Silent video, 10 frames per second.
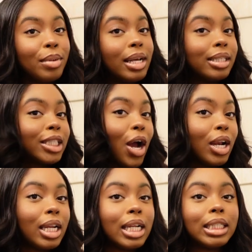be
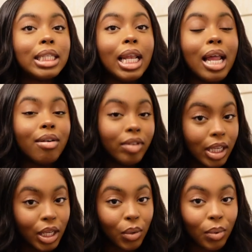installing this lovely
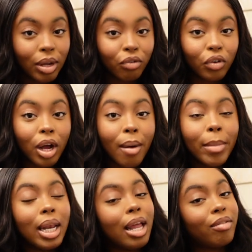unit from
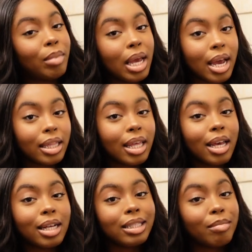Luvme Hair. Thank
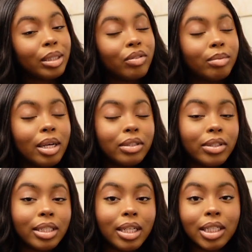y'all so much for
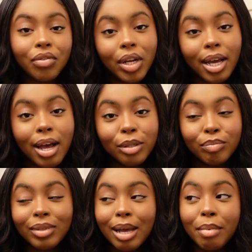sponsoring today's video. I'm
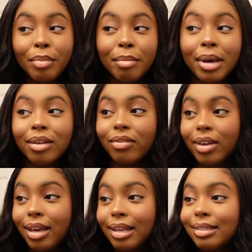gonna beat my
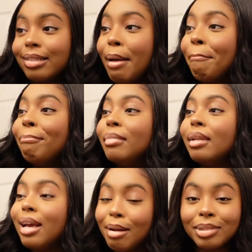face
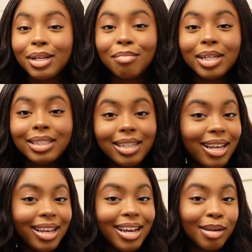and I'm gonna talk my
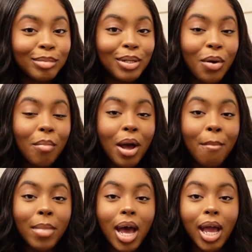shit and I'm gonna talk
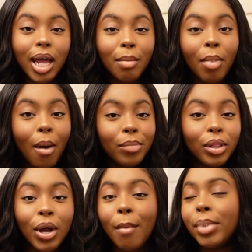about my
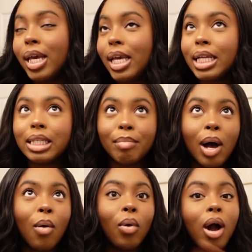unpopular opinions
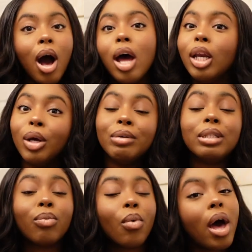about God
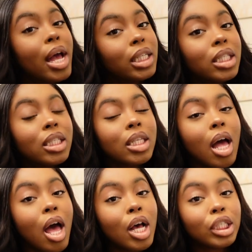knows what.
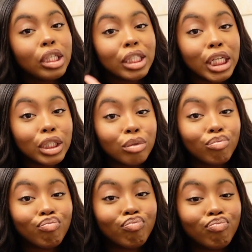So stay tuned